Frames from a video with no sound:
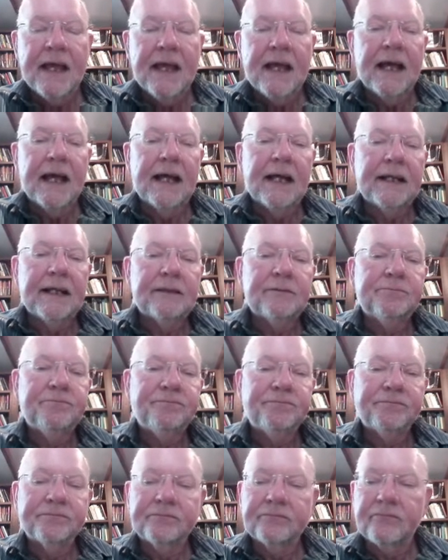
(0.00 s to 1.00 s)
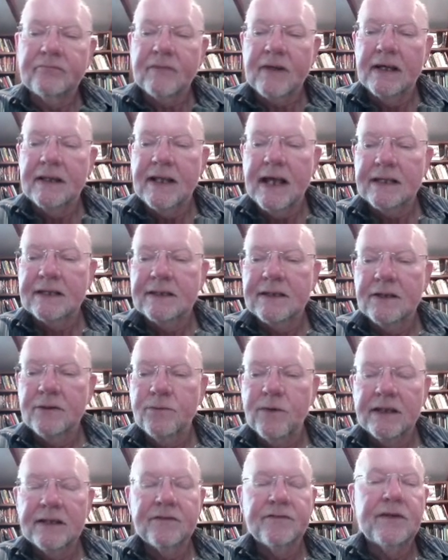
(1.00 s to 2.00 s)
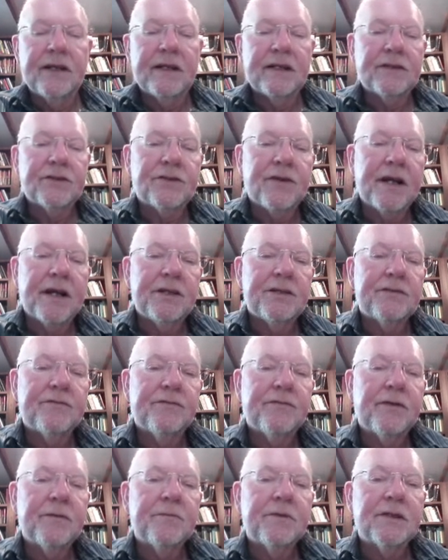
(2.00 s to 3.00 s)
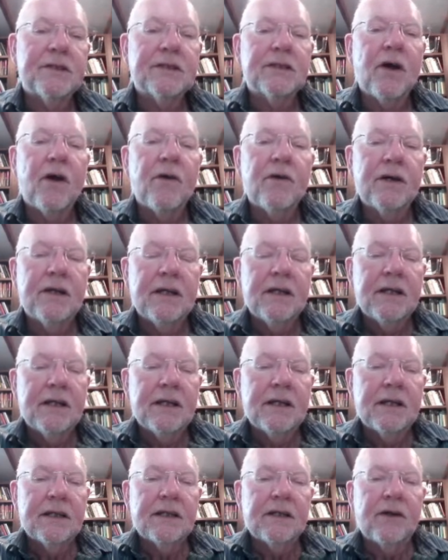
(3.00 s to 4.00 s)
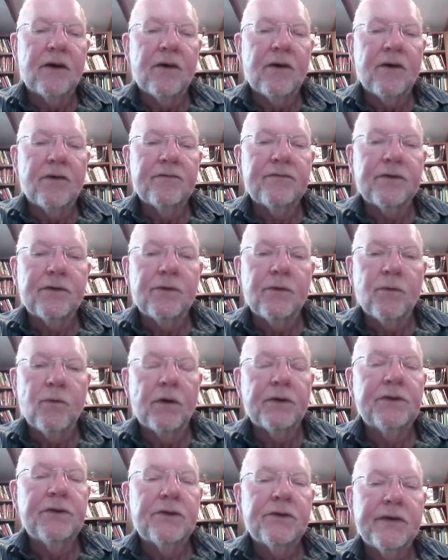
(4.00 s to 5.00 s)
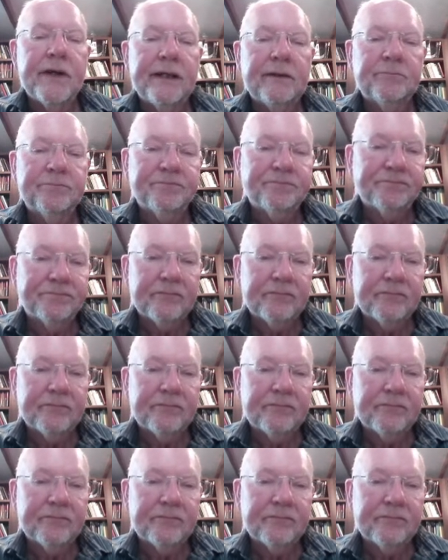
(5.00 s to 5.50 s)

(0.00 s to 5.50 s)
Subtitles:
And that's a wonderful illustration from the Song of Wandering